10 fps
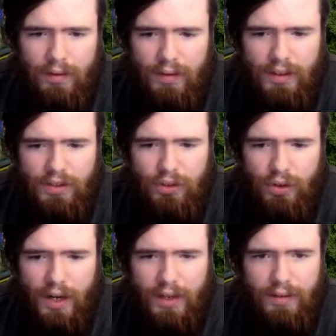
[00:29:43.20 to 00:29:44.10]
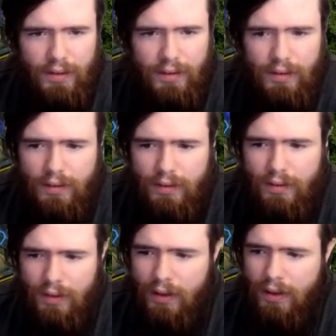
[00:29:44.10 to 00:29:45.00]
Distracted.
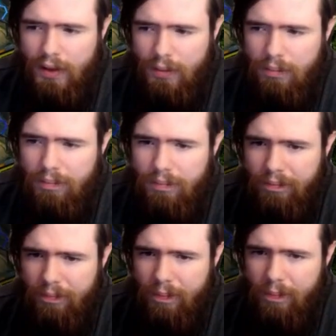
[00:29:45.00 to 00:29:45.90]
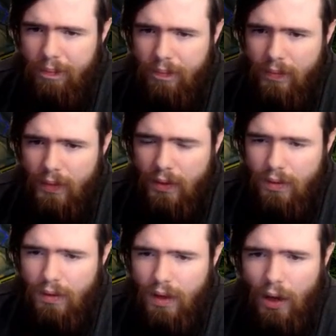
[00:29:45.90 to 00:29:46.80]
Um...
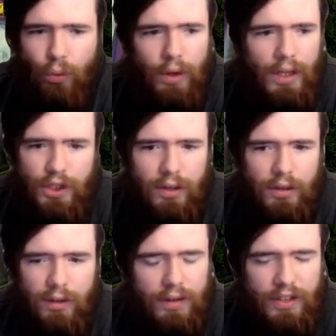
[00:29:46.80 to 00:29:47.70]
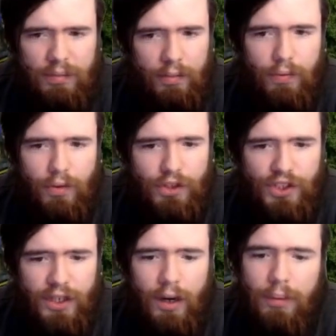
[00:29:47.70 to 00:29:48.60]
I really should have did this before
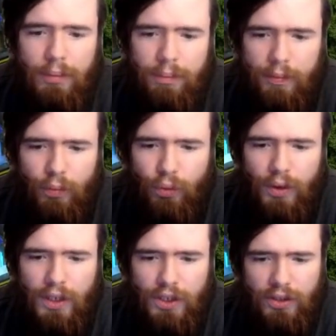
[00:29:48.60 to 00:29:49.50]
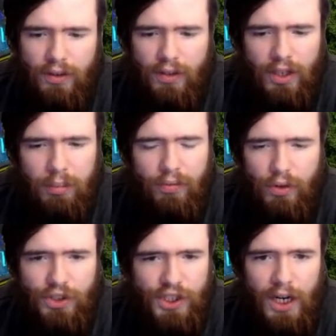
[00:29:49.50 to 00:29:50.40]
Ishio. Really should have did it
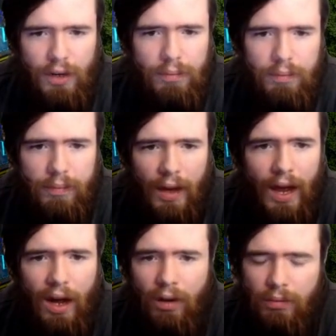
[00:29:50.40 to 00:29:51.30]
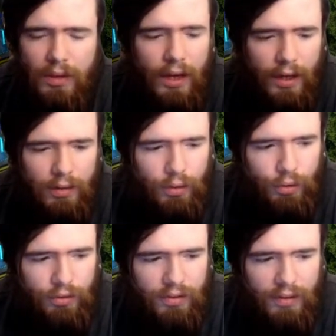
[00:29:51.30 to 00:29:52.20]
before Ishio. Oh, now I
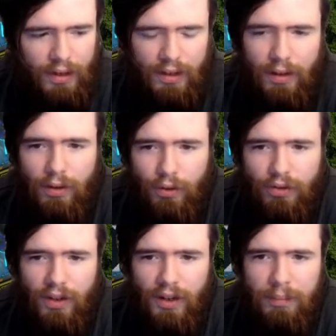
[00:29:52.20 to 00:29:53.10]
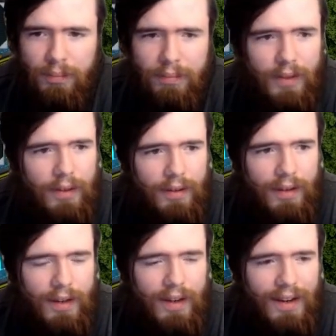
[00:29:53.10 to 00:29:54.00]
lose. I'm gonna lose now.
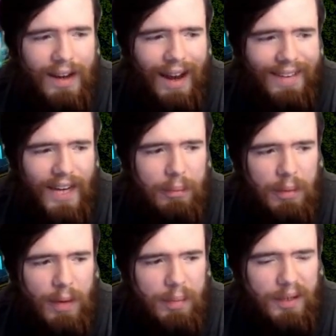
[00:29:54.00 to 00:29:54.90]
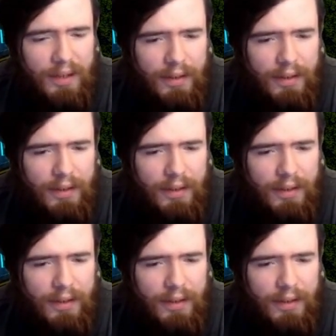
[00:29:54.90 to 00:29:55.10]
God damn it, Bobby.